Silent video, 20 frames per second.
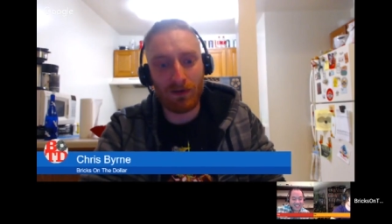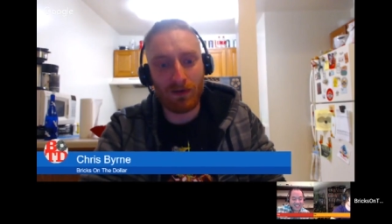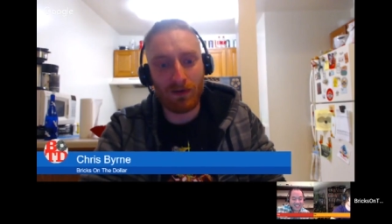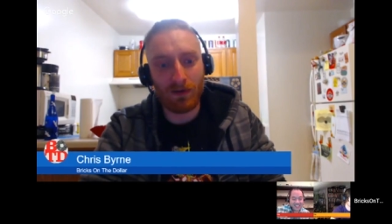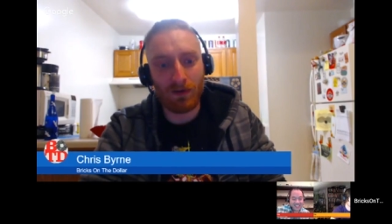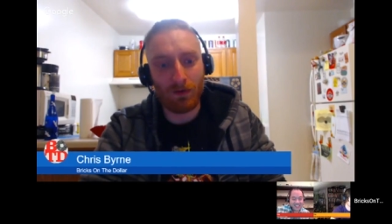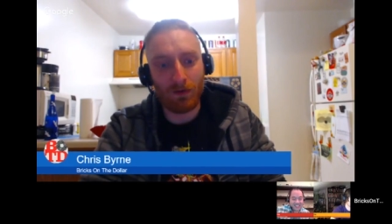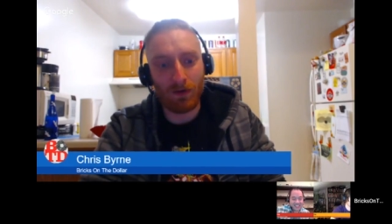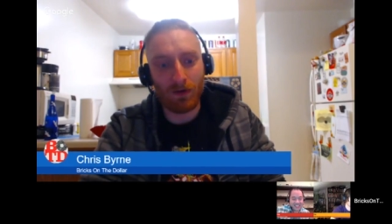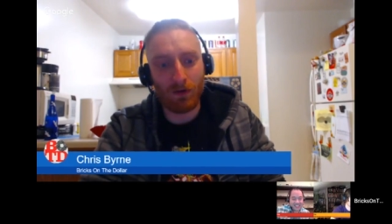
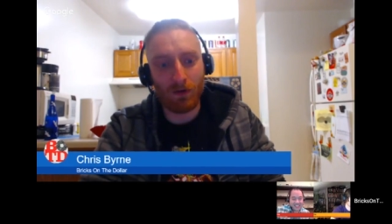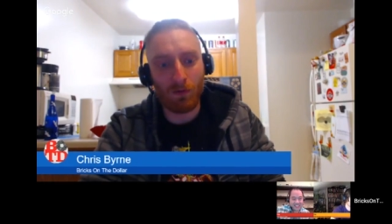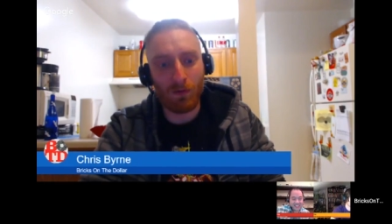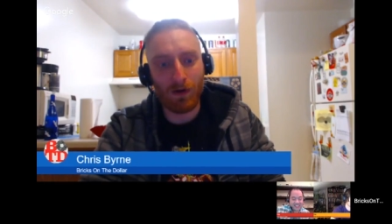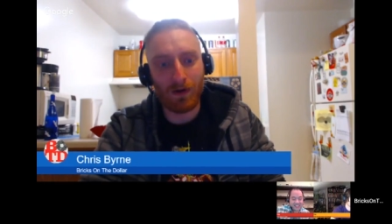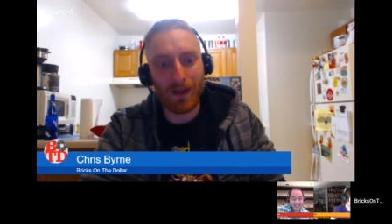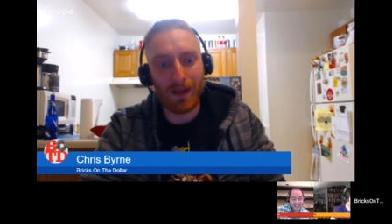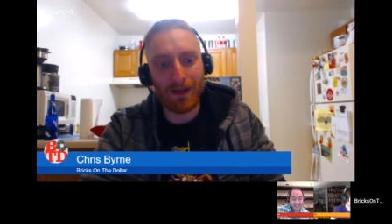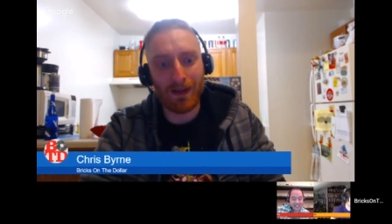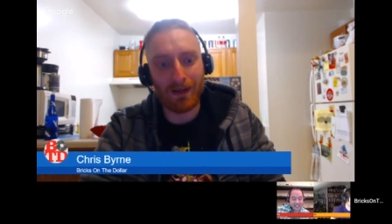
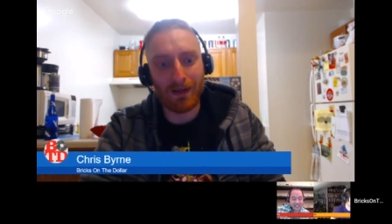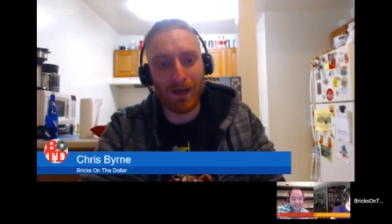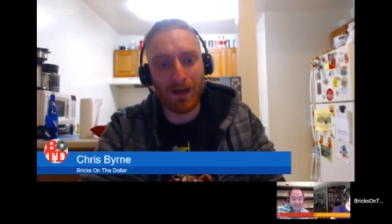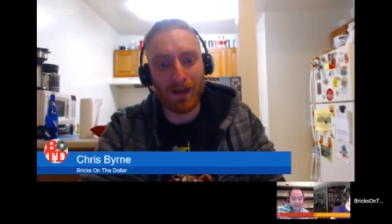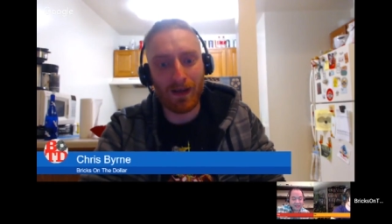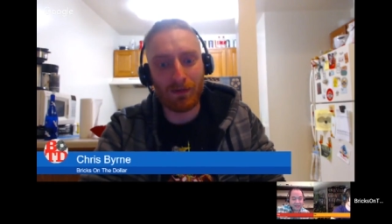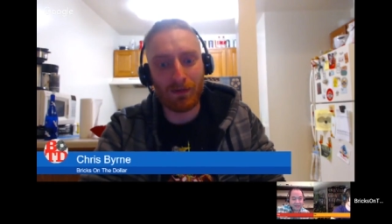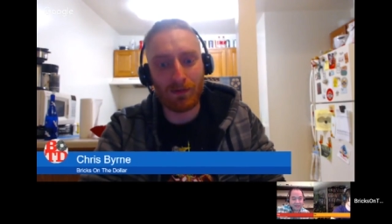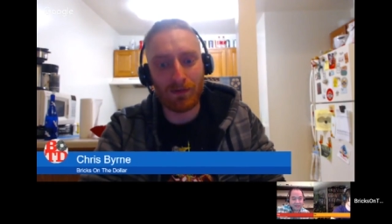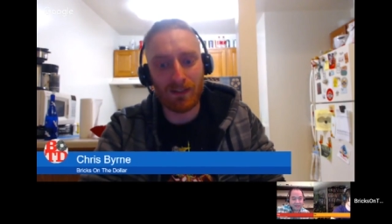10189,
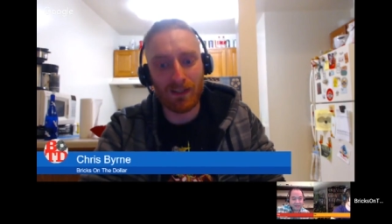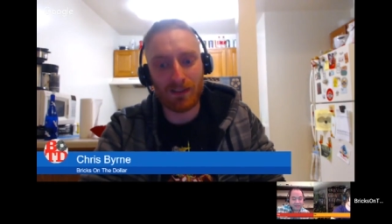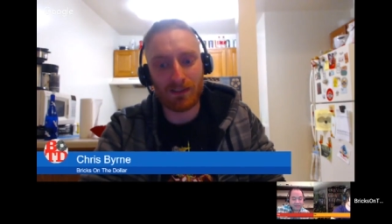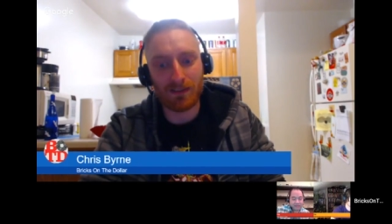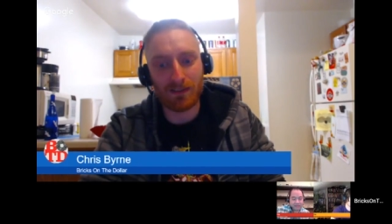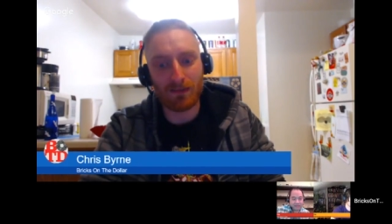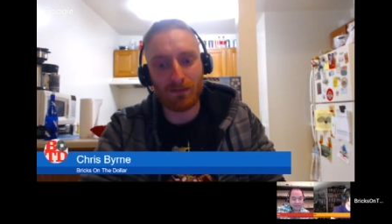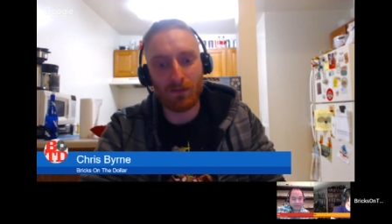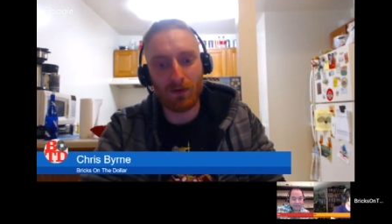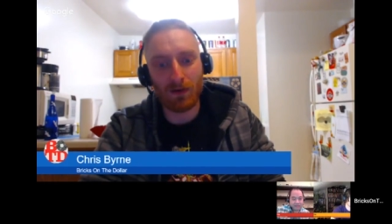which is actually
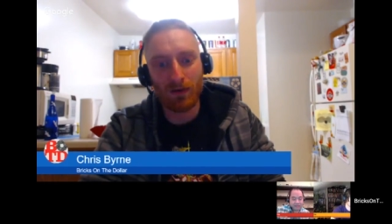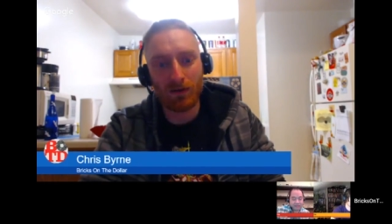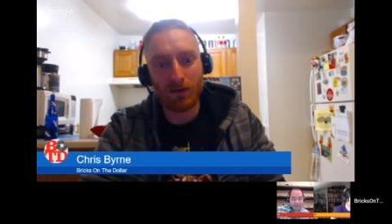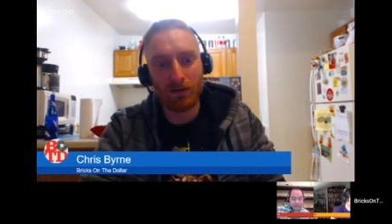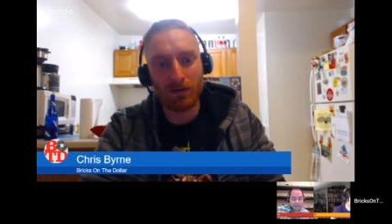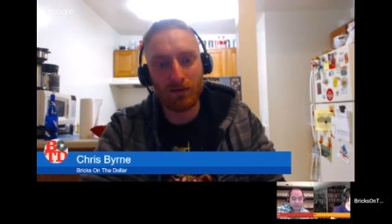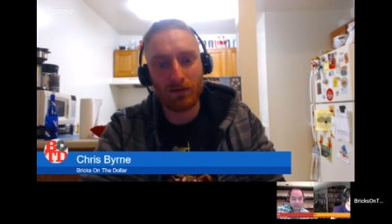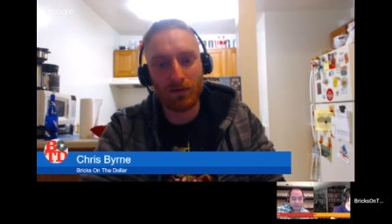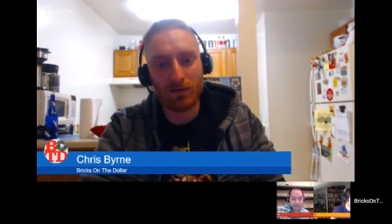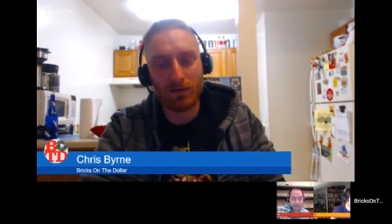one
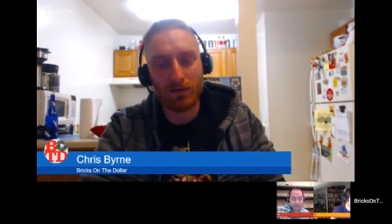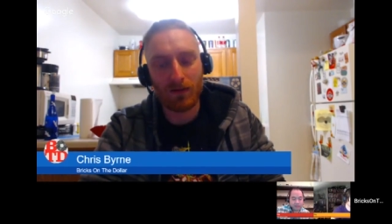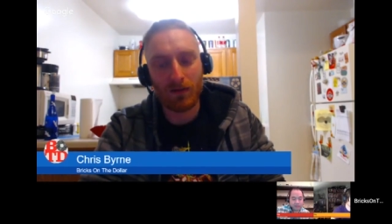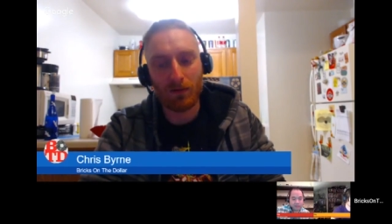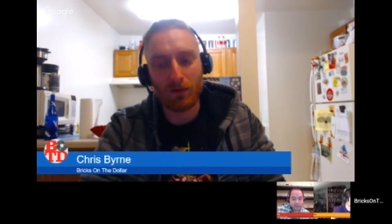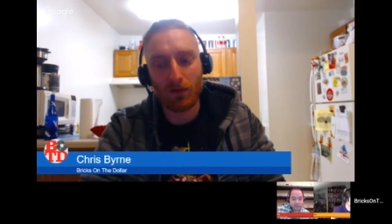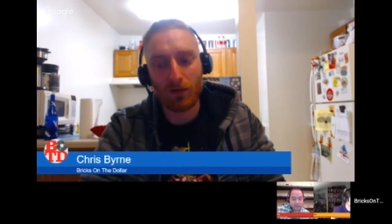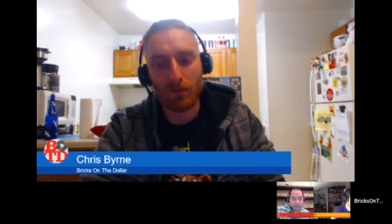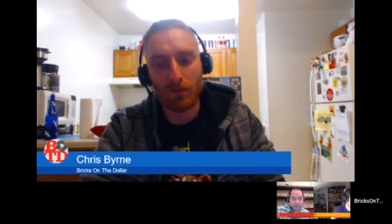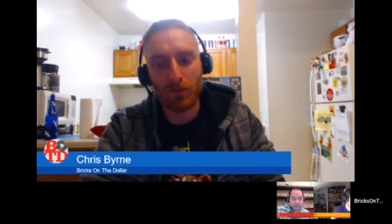number
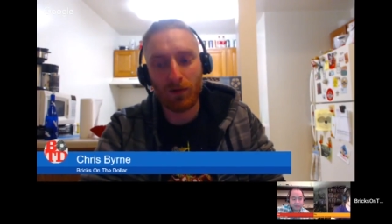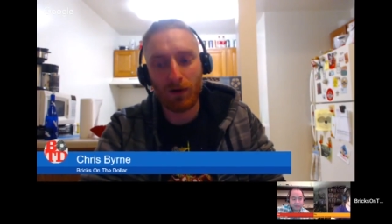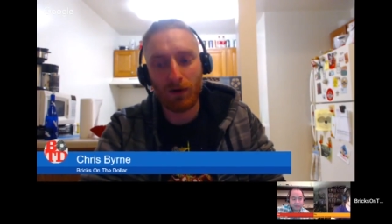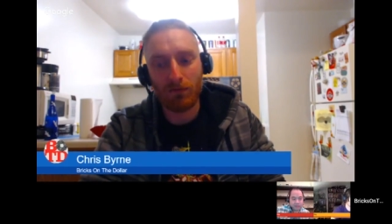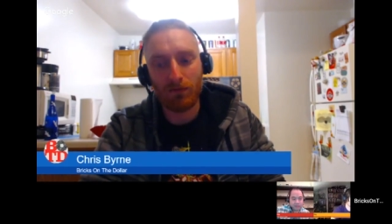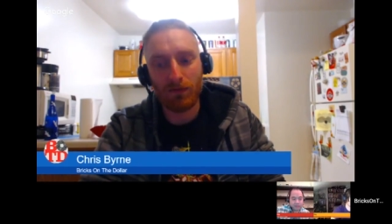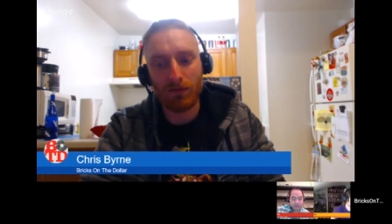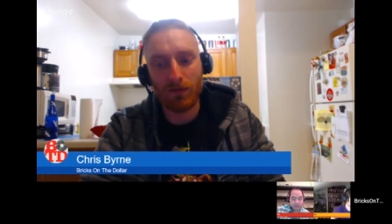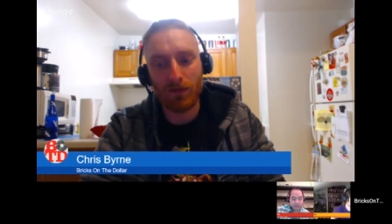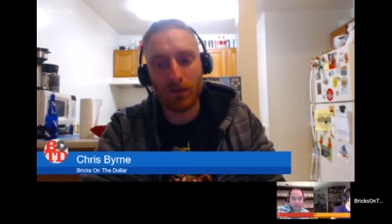above
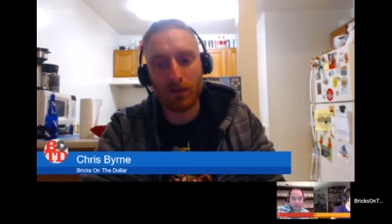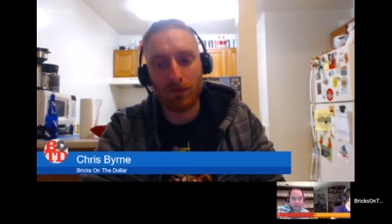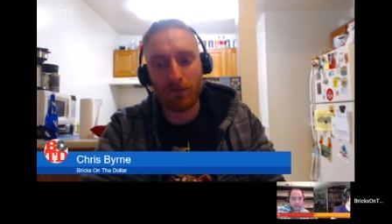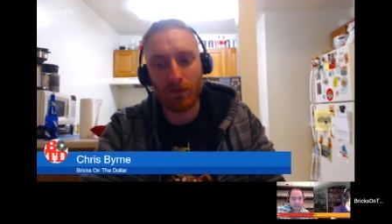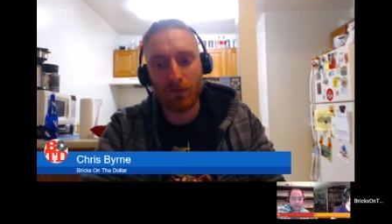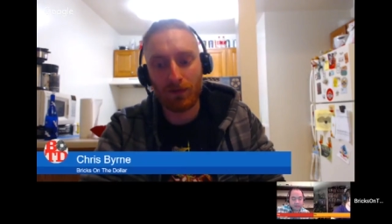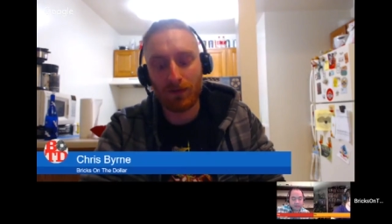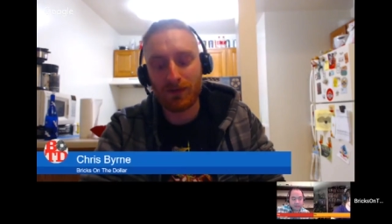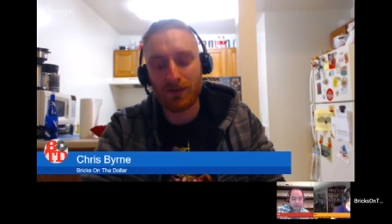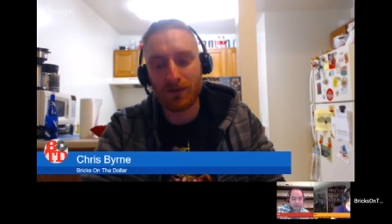the
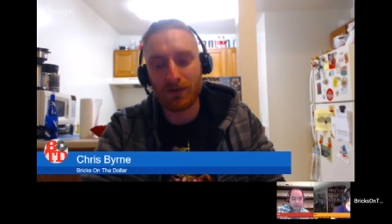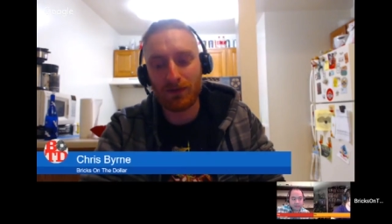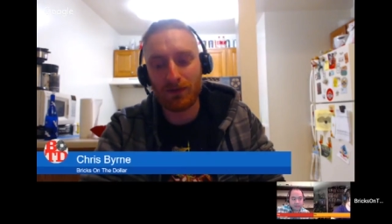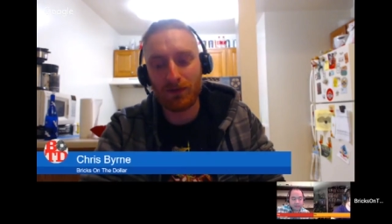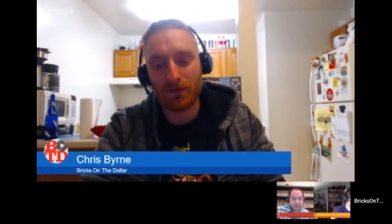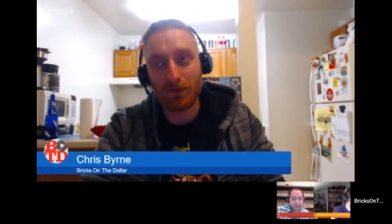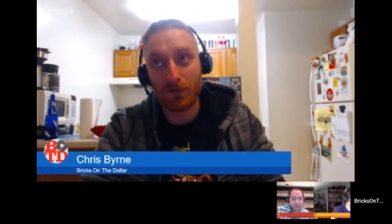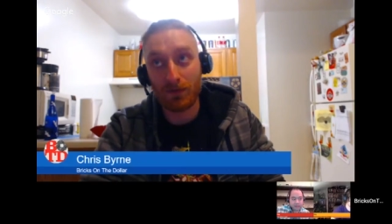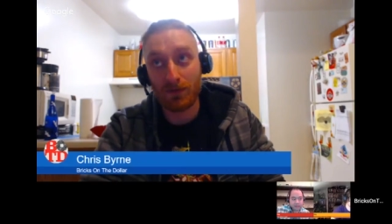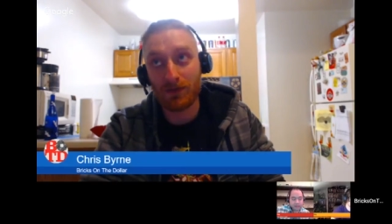first
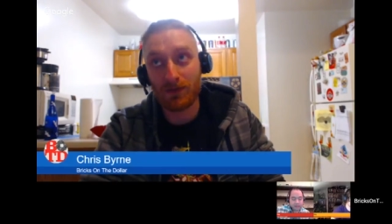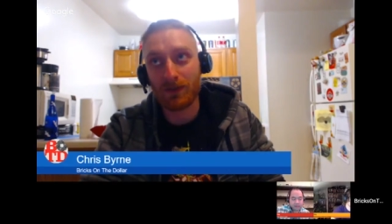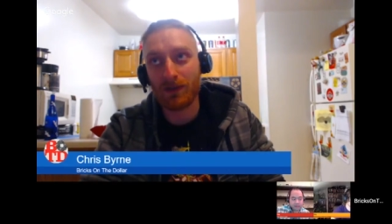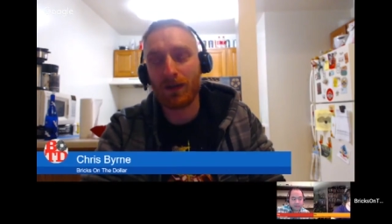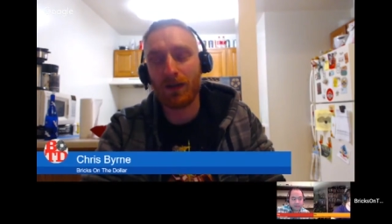first uh,